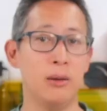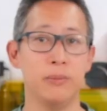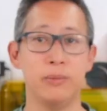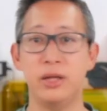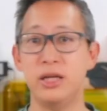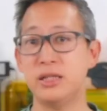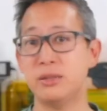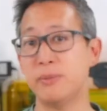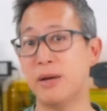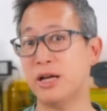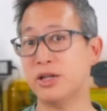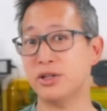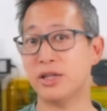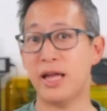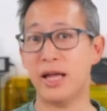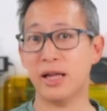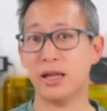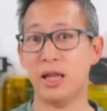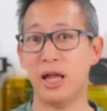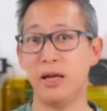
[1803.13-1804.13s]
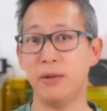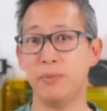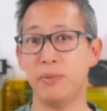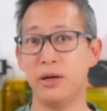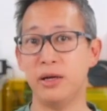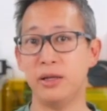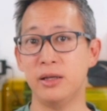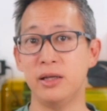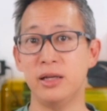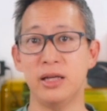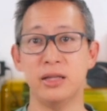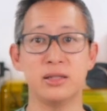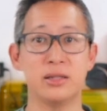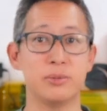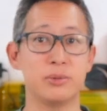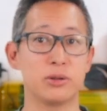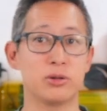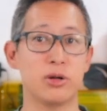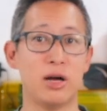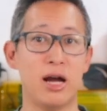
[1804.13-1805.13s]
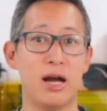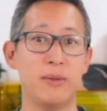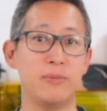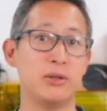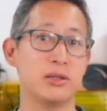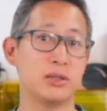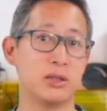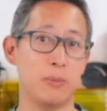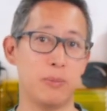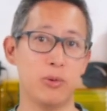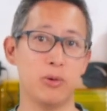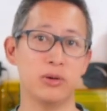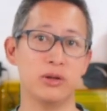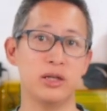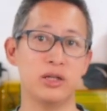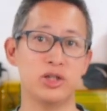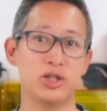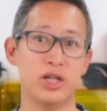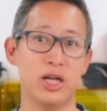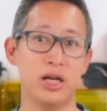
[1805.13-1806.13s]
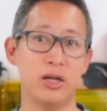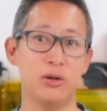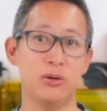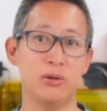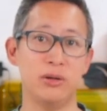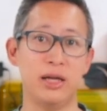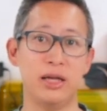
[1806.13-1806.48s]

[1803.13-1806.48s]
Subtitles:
Please smash that like button and subscribe to support this channel,